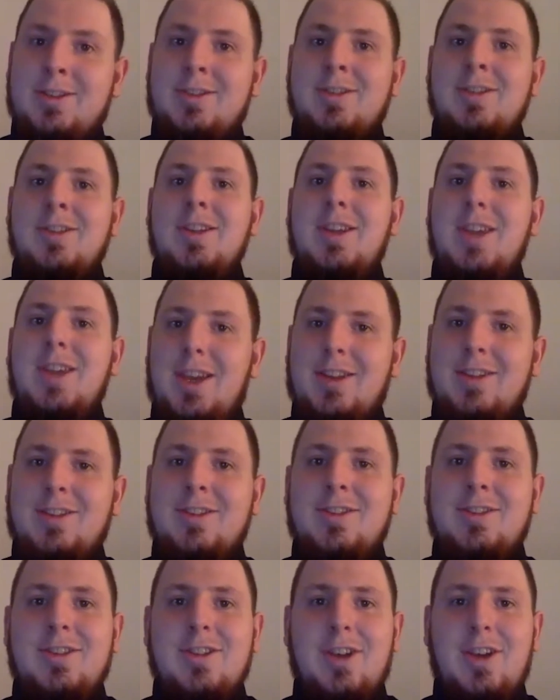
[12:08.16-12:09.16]

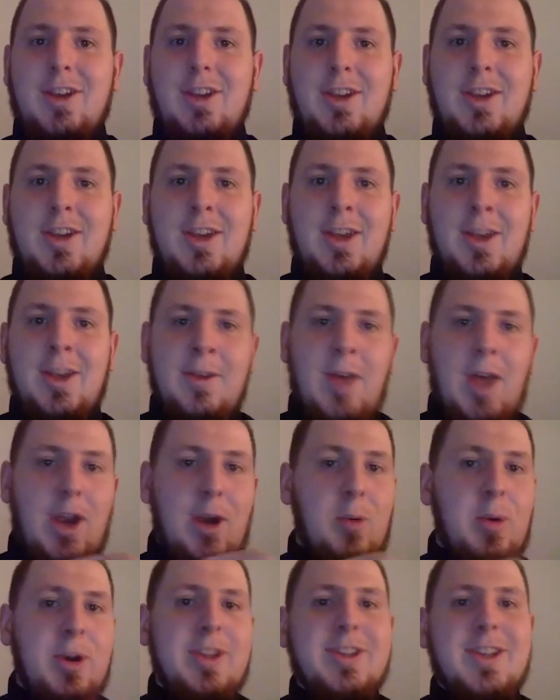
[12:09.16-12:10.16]
Yes. Like, I
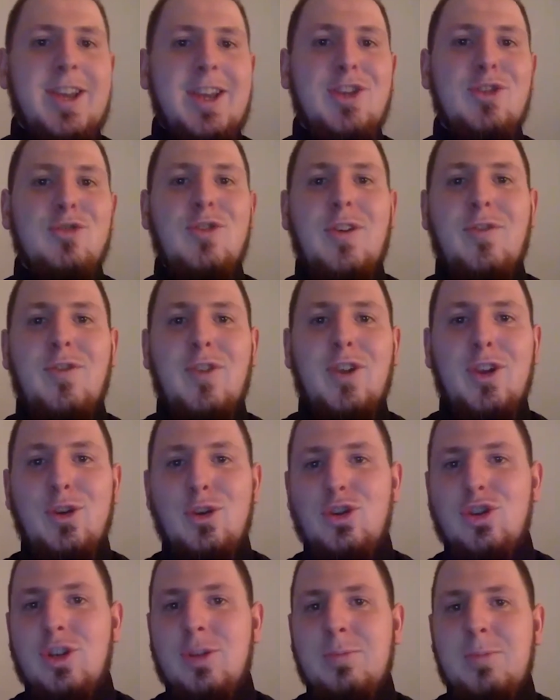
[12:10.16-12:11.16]
don't want to say it's a
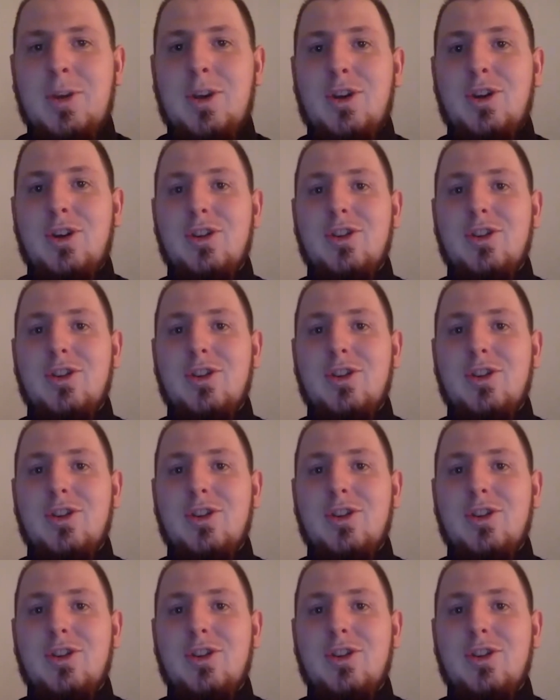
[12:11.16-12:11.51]
revolution, because